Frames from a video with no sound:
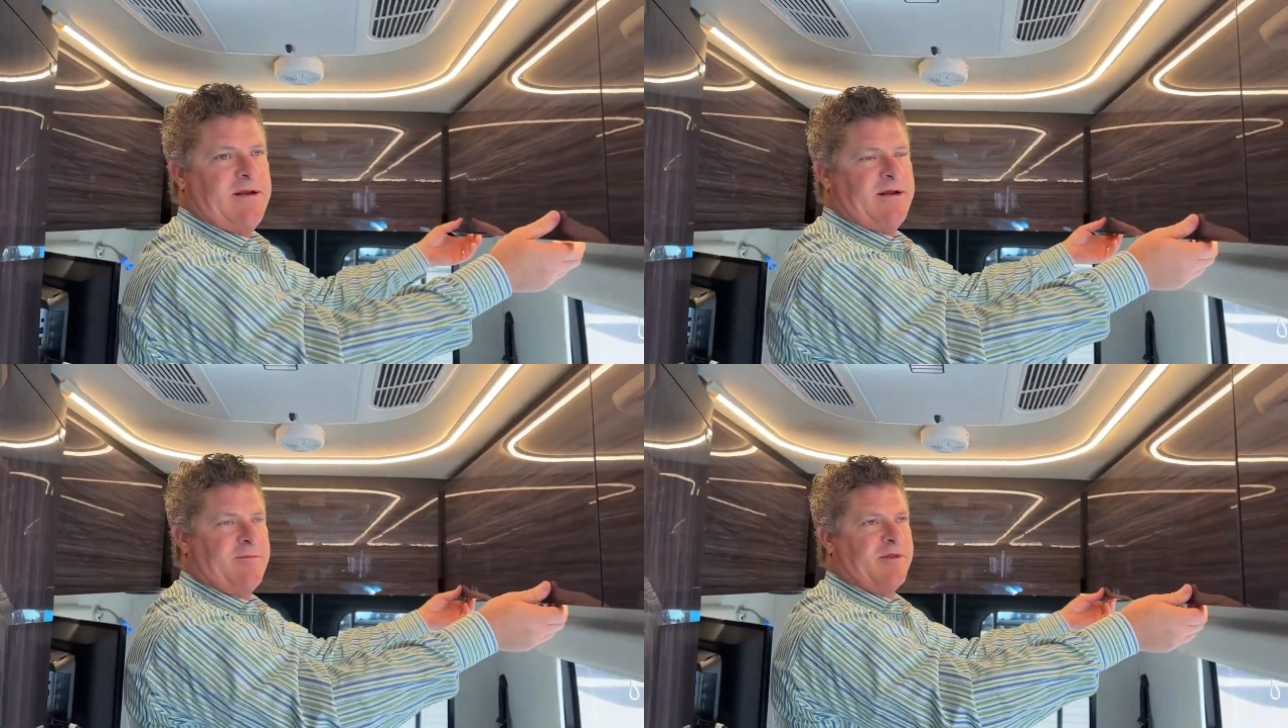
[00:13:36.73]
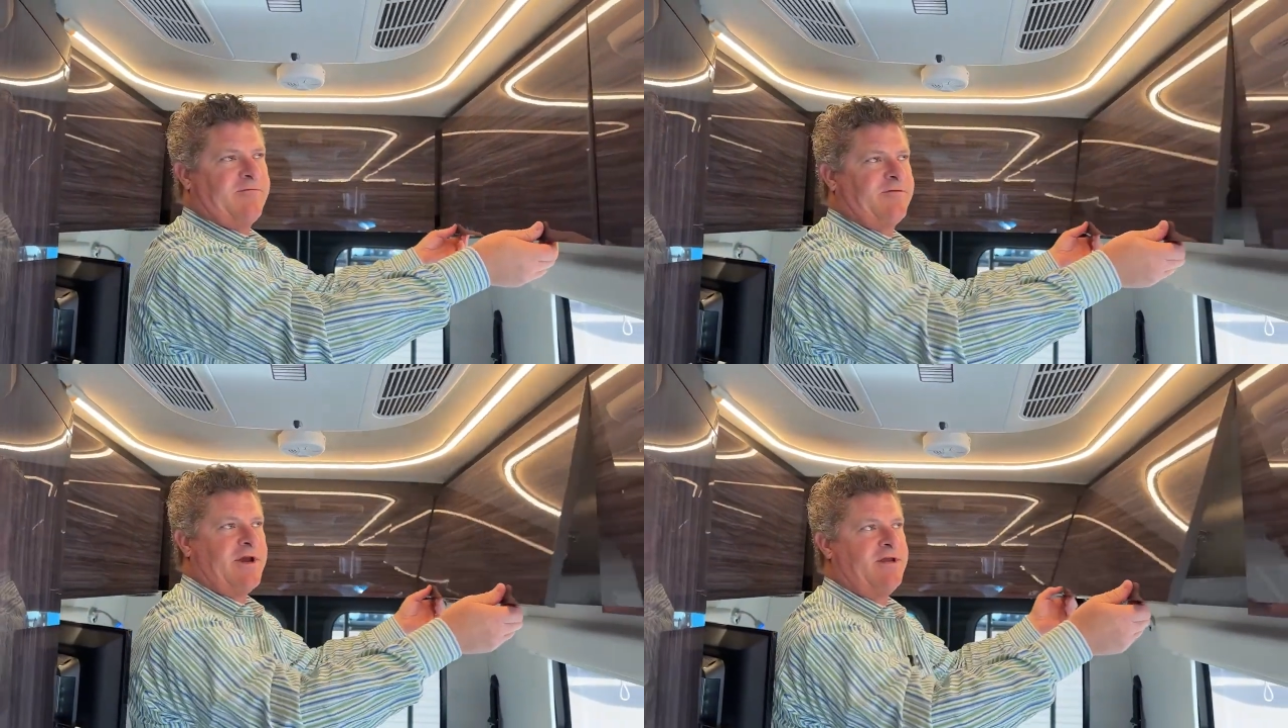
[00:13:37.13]
up in the
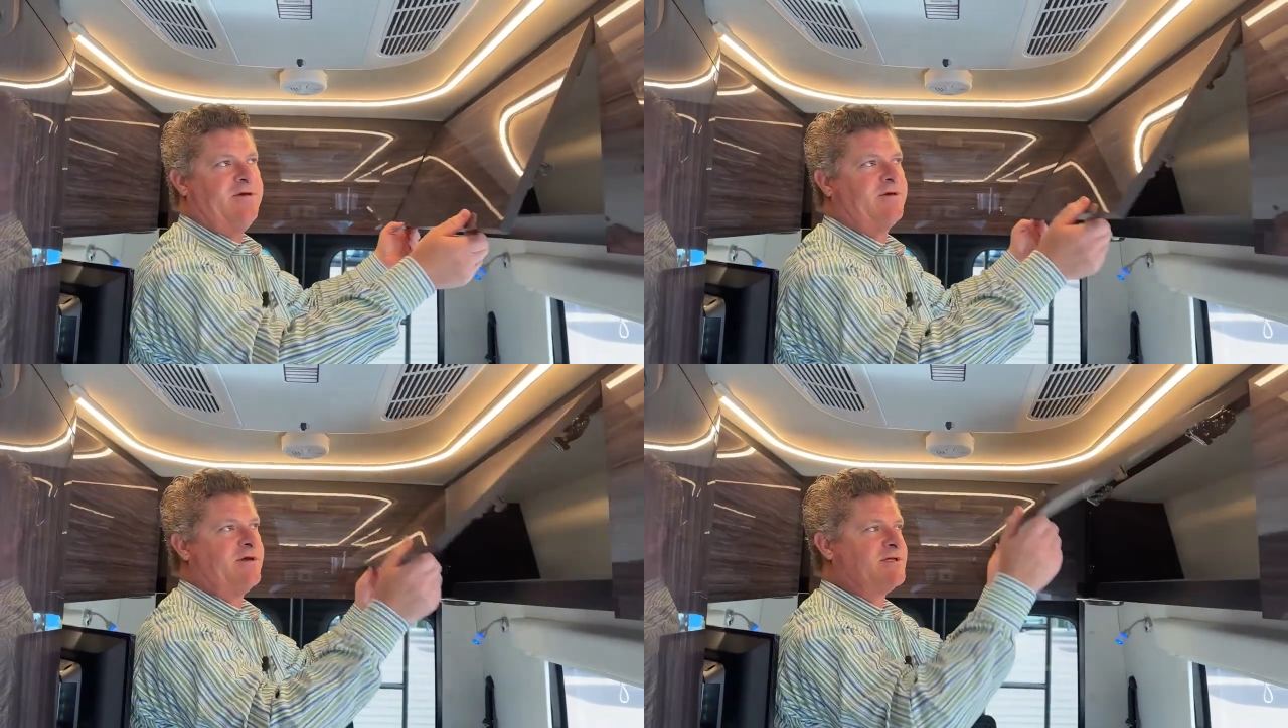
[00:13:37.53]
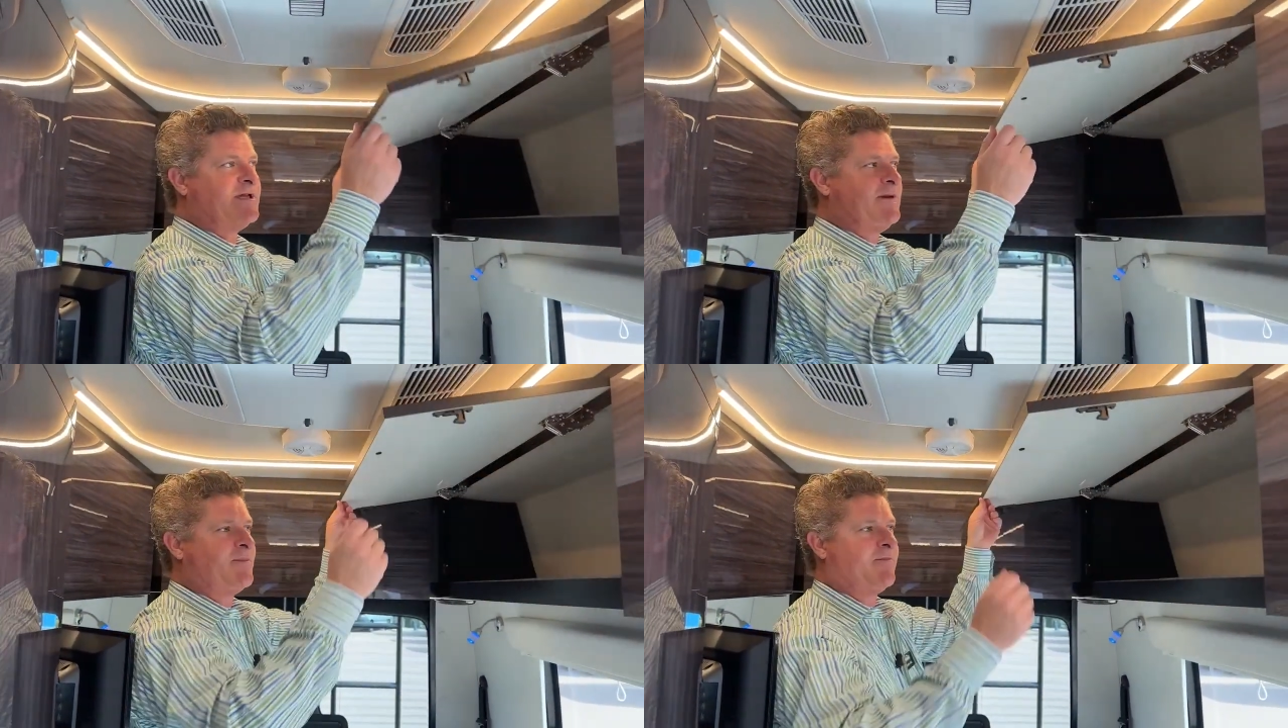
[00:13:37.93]
front, you could
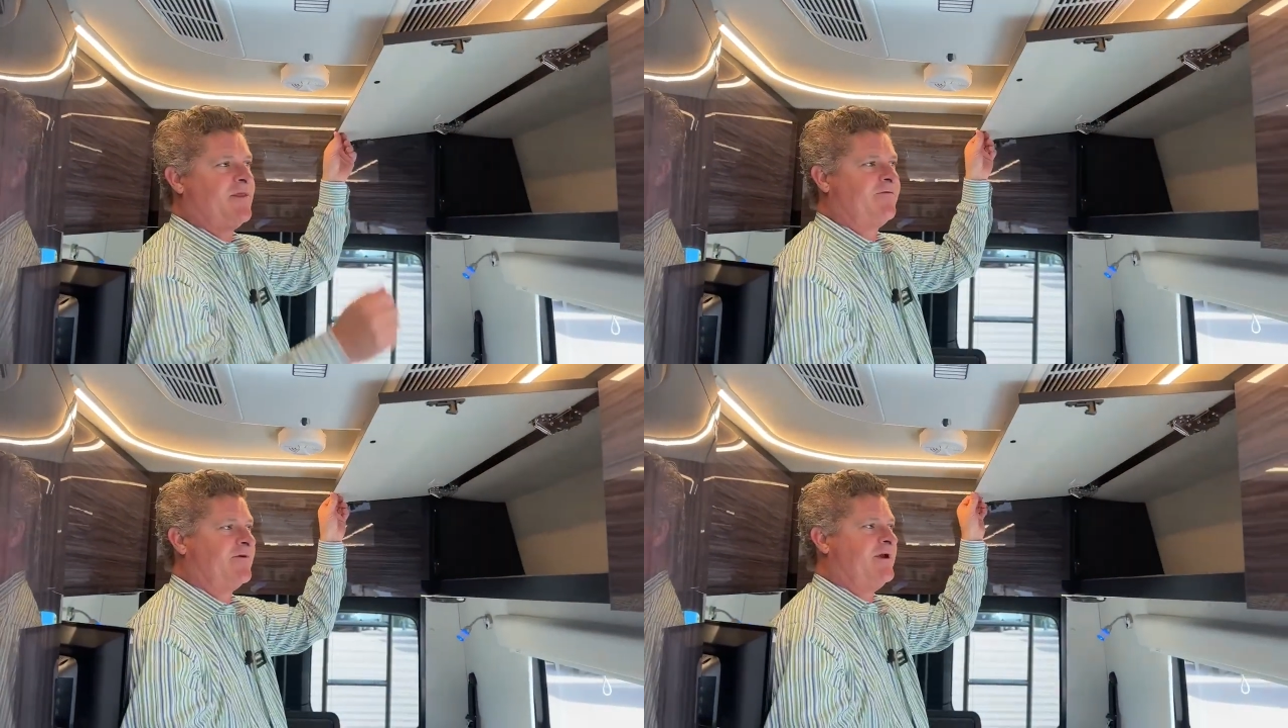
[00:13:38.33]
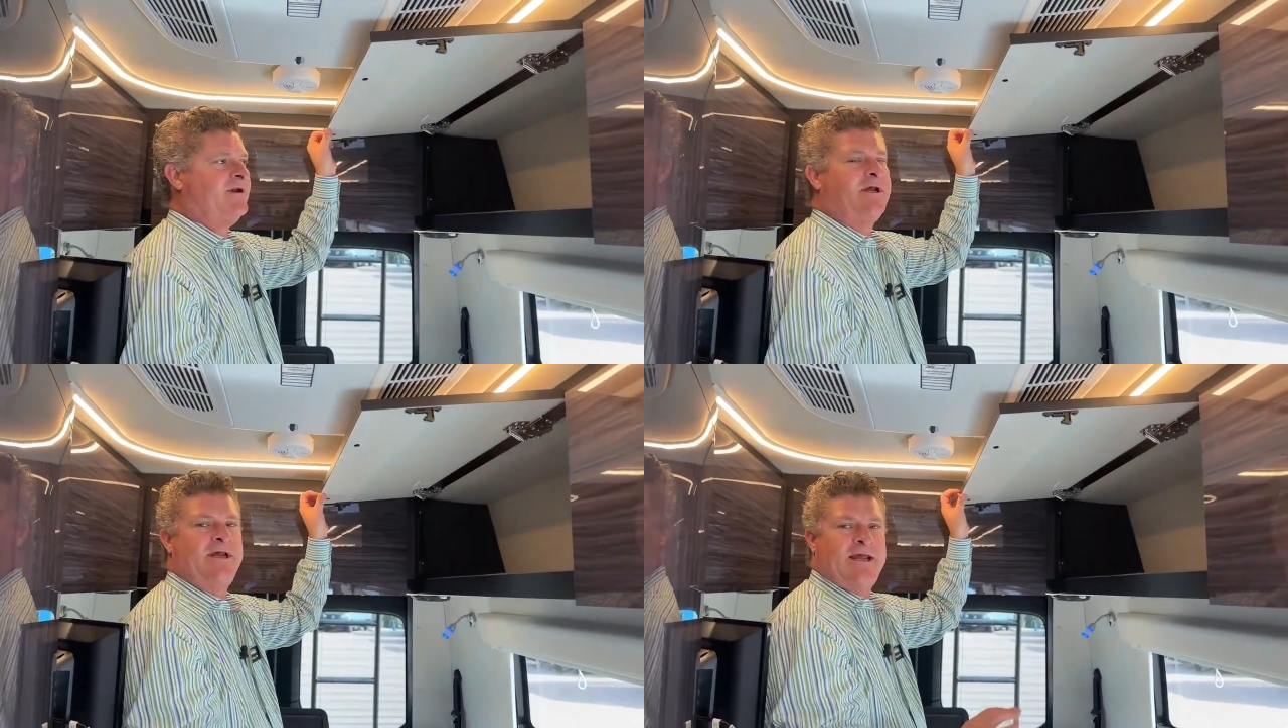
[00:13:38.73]
sleep up in the front,
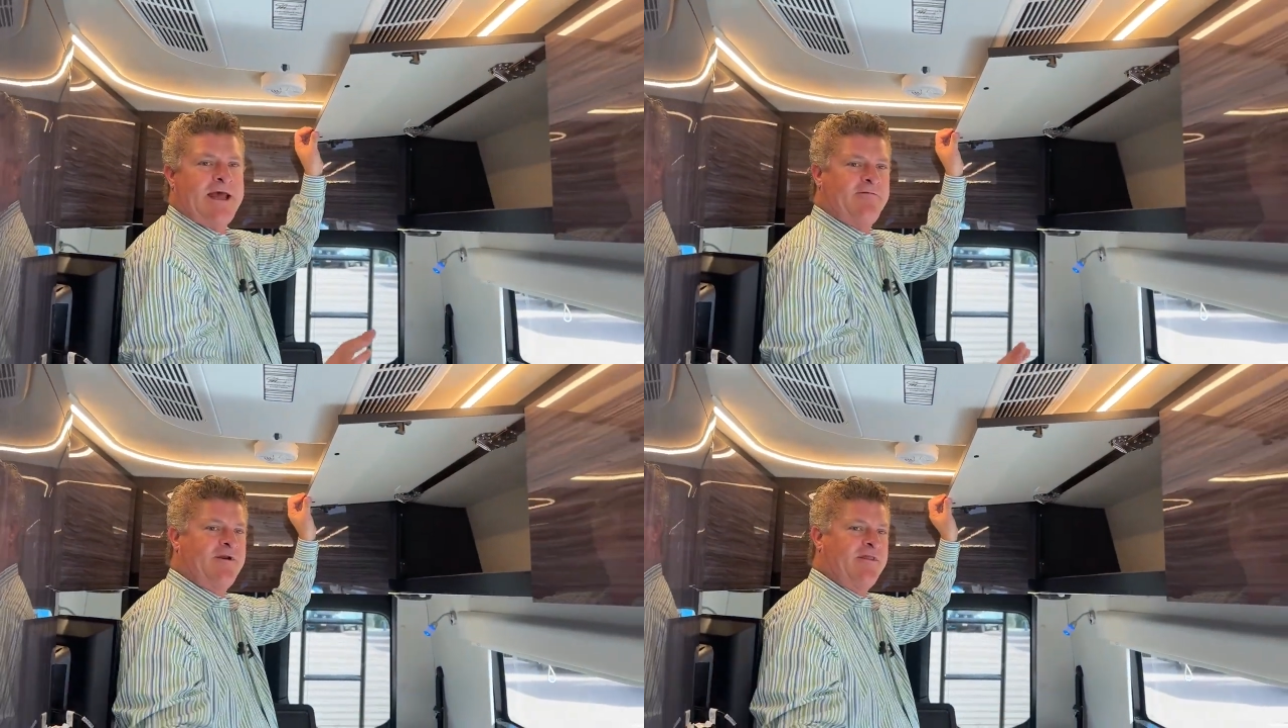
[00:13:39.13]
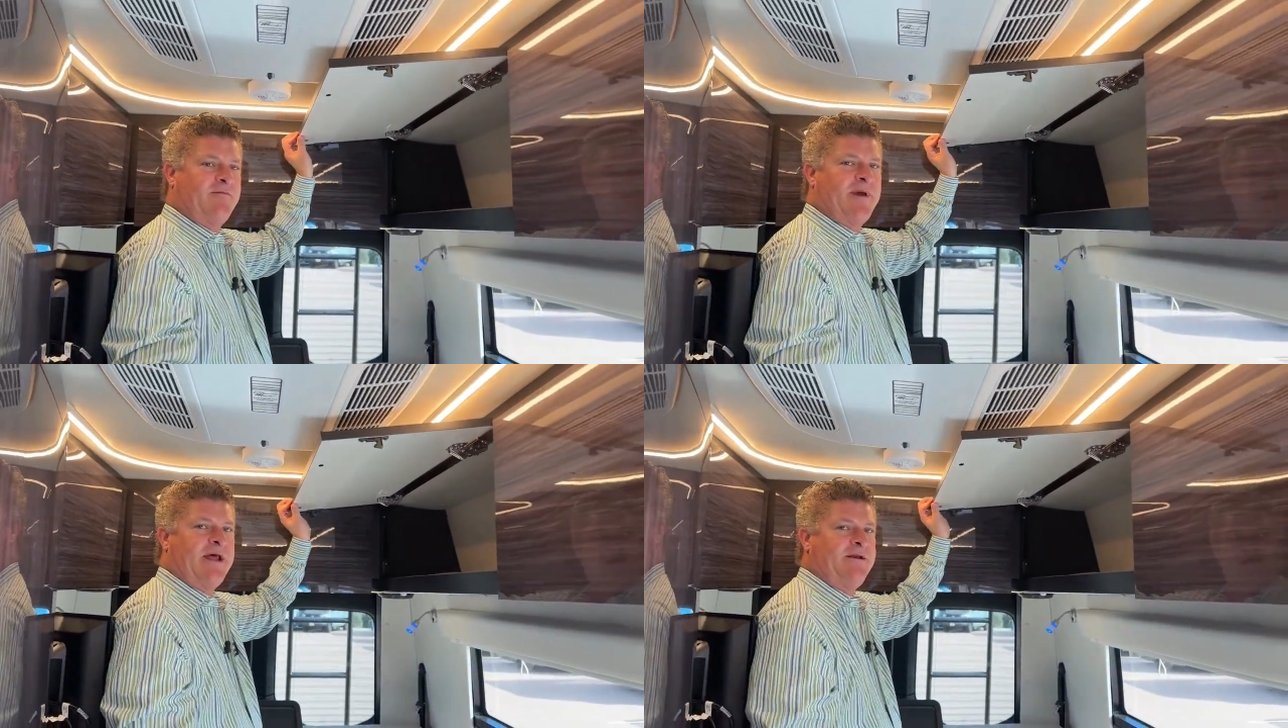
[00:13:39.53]
have another
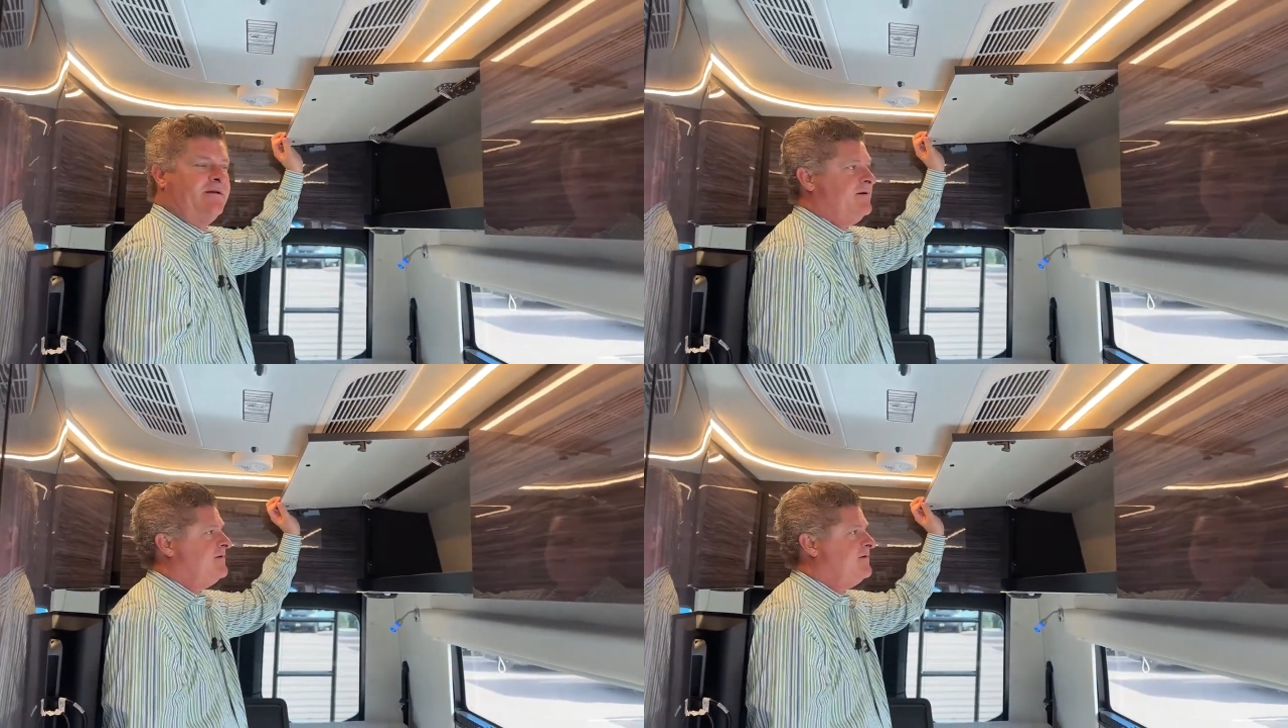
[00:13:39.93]
bed.